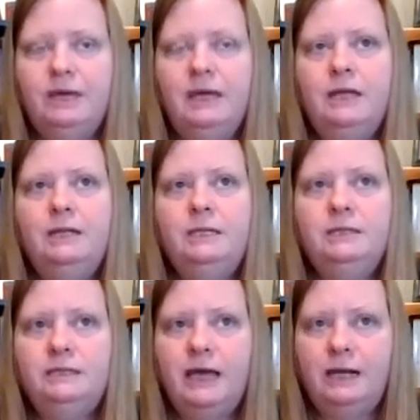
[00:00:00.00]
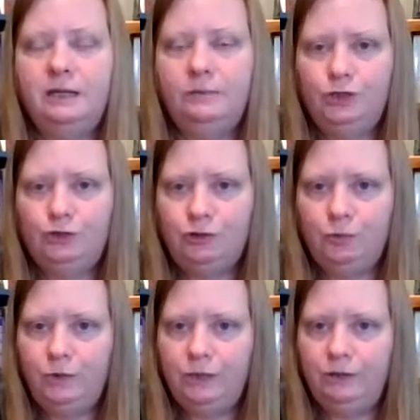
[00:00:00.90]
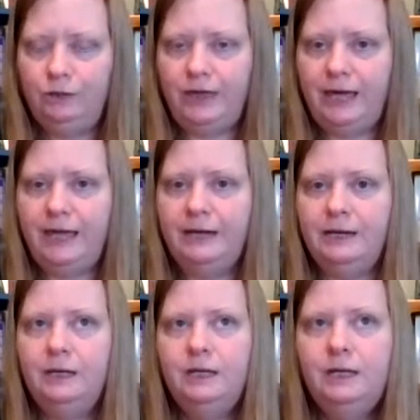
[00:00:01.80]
and that imagery will then